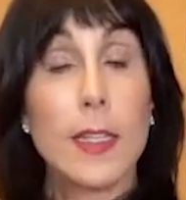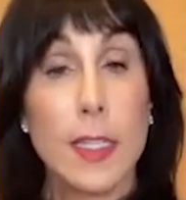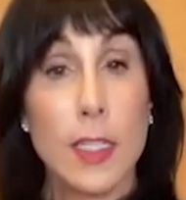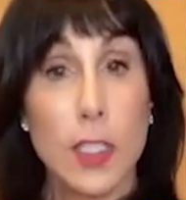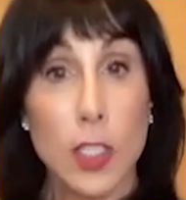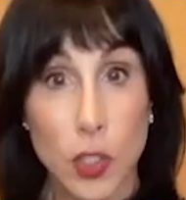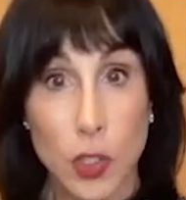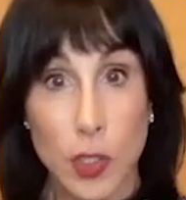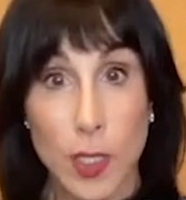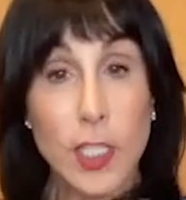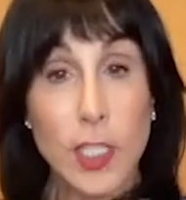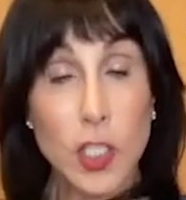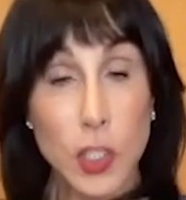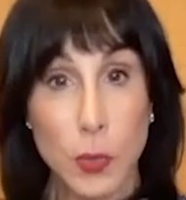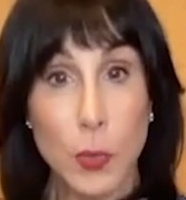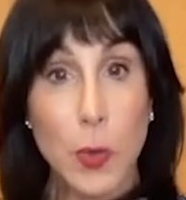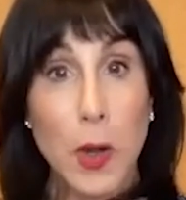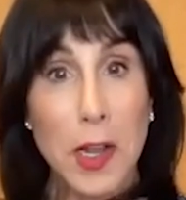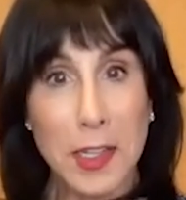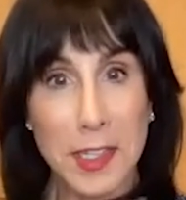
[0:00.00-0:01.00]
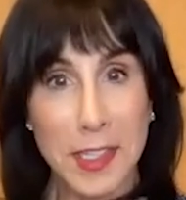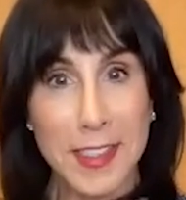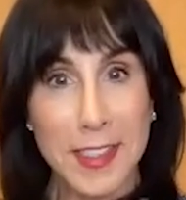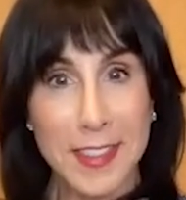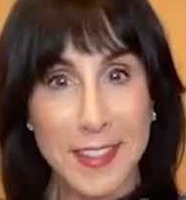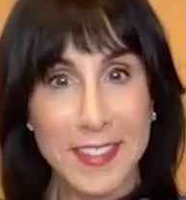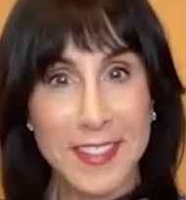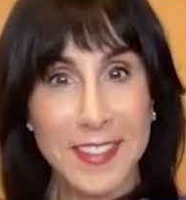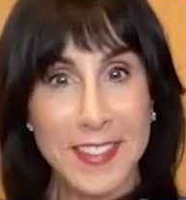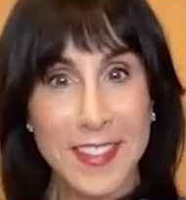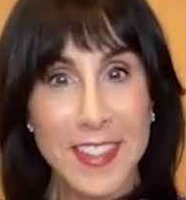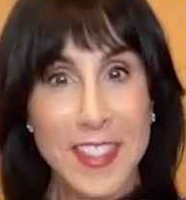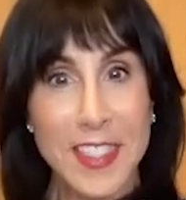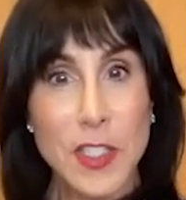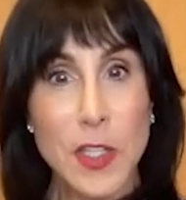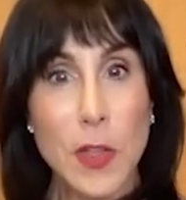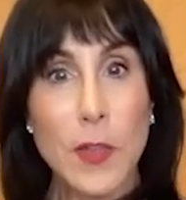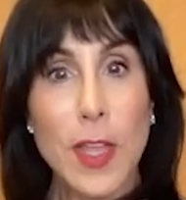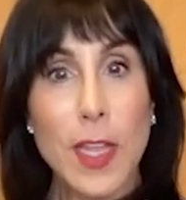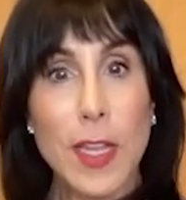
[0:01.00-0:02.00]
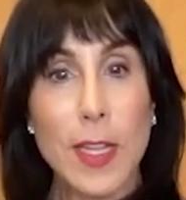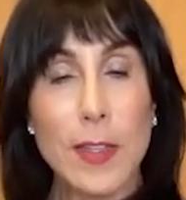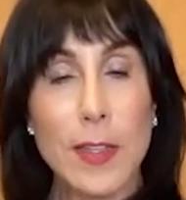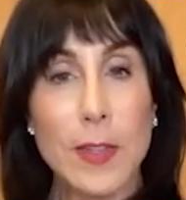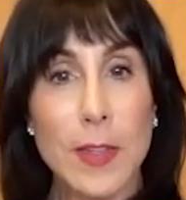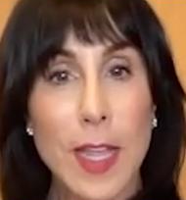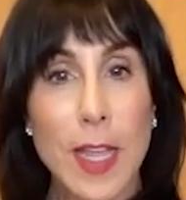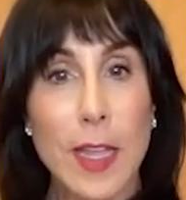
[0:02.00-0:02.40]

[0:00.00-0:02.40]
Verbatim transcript: it's they shrunk. So they